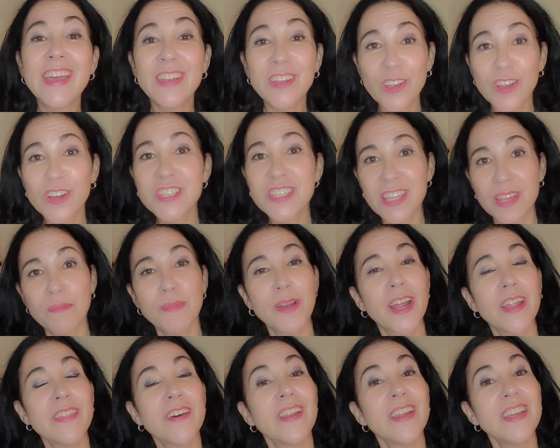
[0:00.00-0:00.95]
New York City
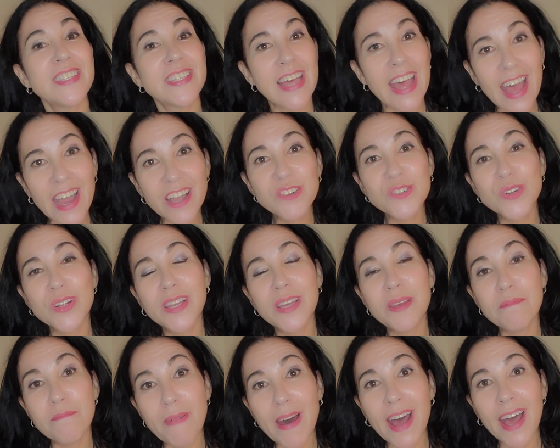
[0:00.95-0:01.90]
Marathon is
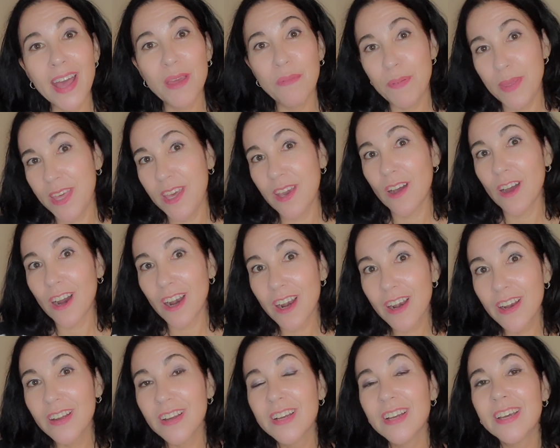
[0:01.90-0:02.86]
actually my
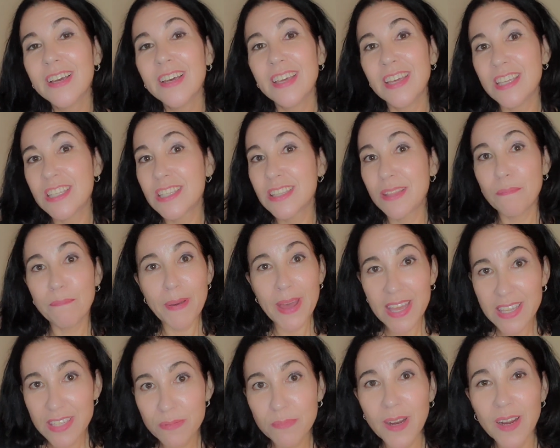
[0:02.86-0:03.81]
PR. It's the
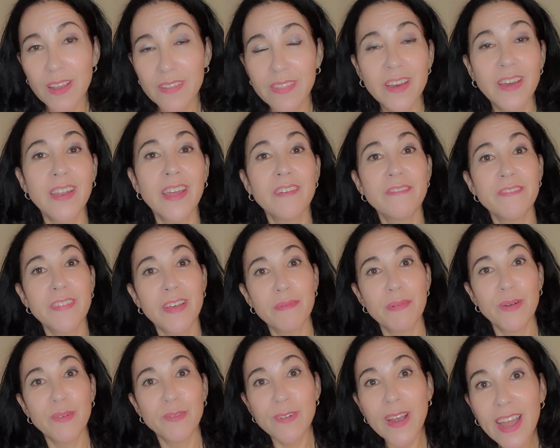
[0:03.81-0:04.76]
best marathon I've
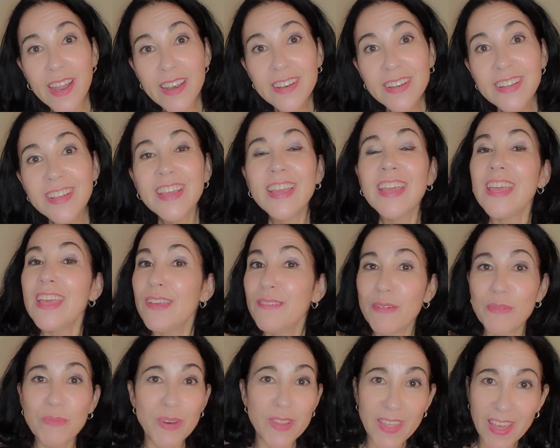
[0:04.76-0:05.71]
ever run,
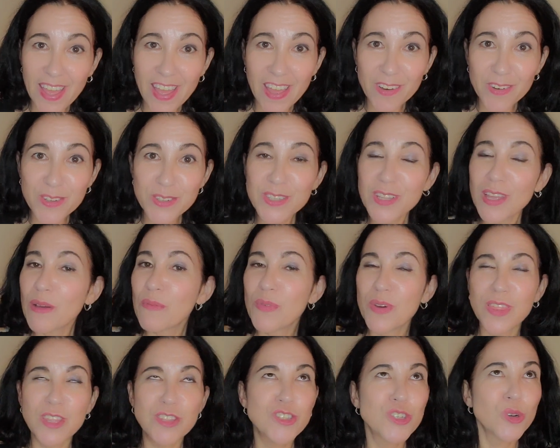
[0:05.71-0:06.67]
even with the hills and
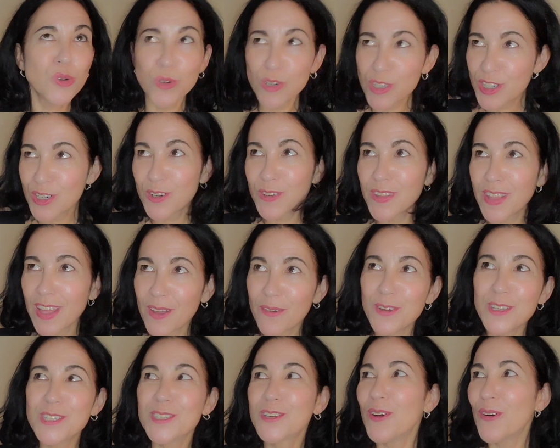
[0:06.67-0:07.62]
with the torture that it
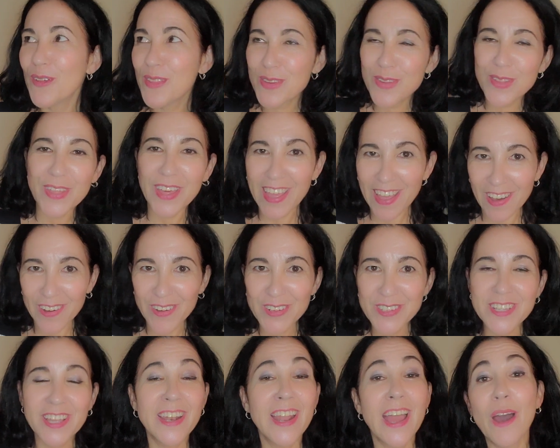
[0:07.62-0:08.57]
was going through the
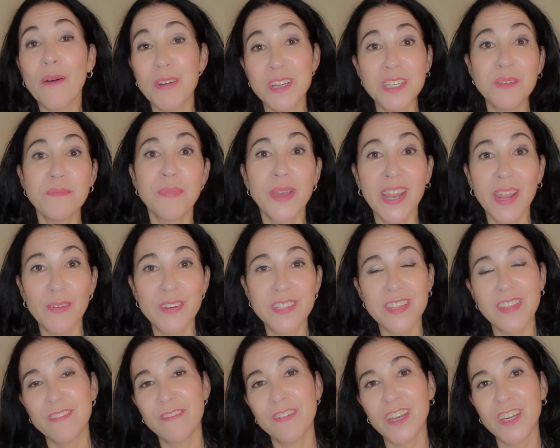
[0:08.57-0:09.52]
hills and how much in pain I
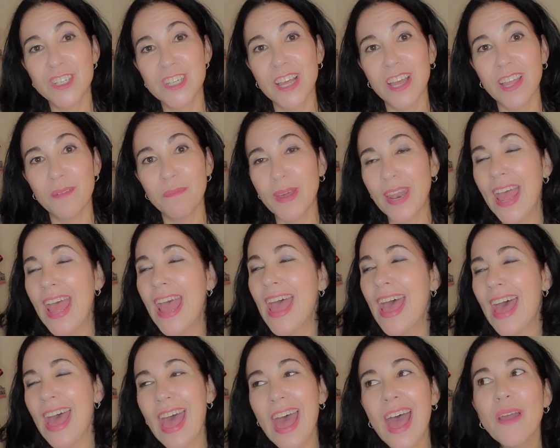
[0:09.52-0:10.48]
was at the finish line. But
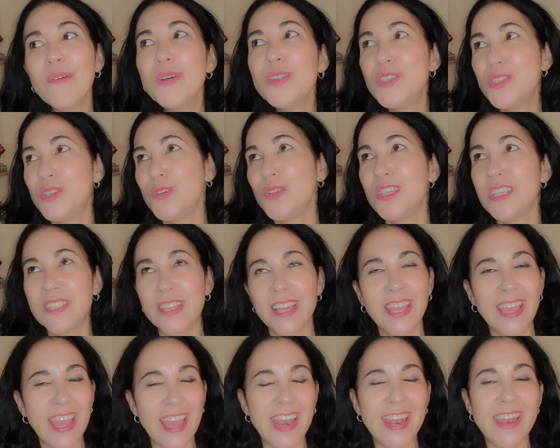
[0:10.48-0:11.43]
I would do this
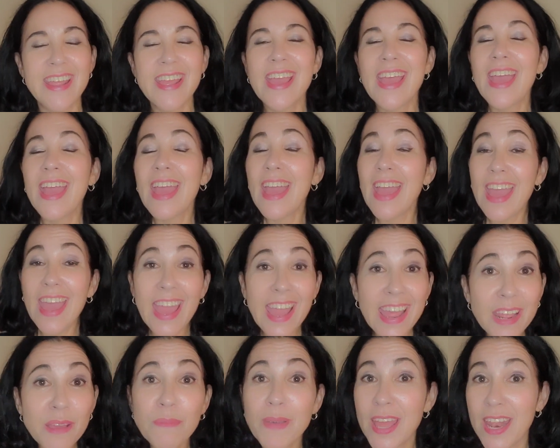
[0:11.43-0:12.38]
again
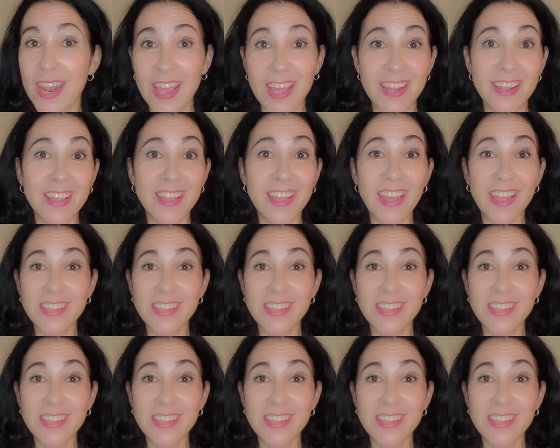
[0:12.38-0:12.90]
any minute.